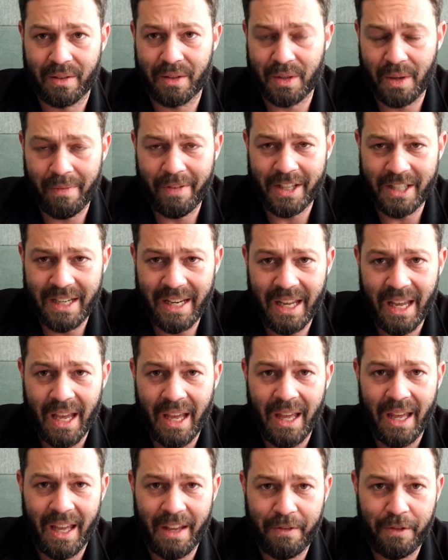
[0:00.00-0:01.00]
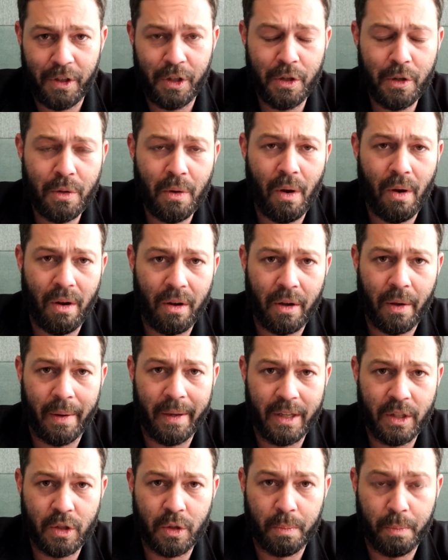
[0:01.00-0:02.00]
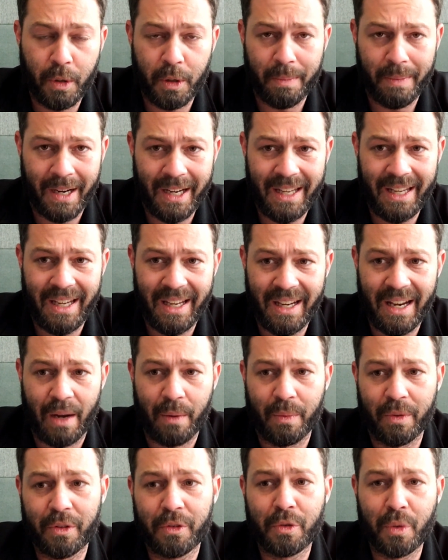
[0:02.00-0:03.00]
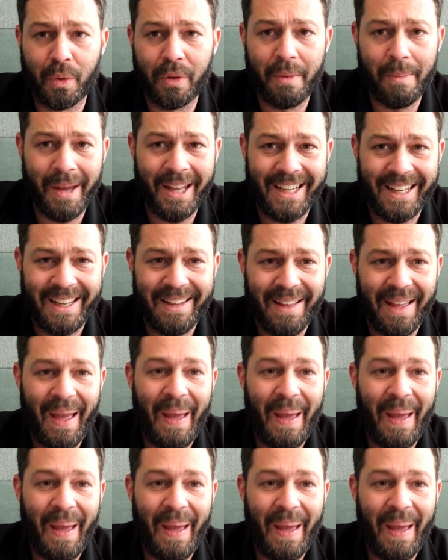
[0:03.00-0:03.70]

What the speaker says: because obviously if you are going to put money in and withdraw the money,